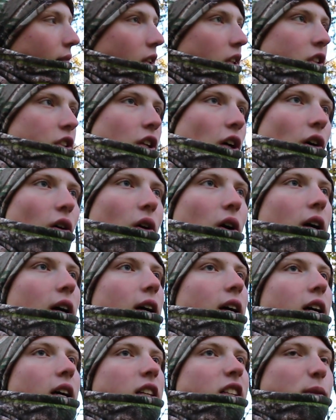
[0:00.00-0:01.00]
So
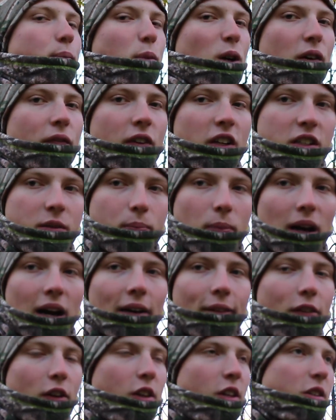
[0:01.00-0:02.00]
it's a perfect
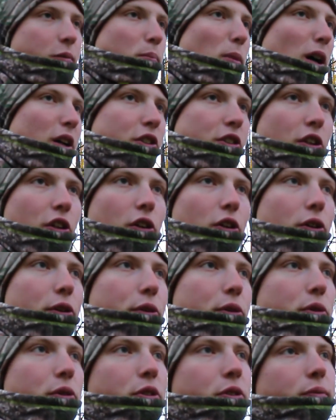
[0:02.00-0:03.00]
spot for these bucks to
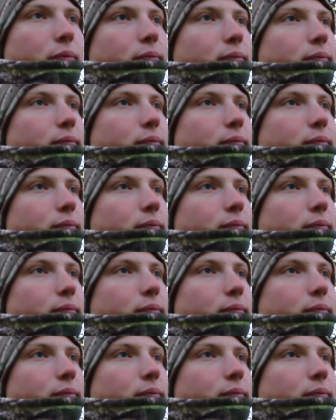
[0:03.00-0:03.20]
cruise.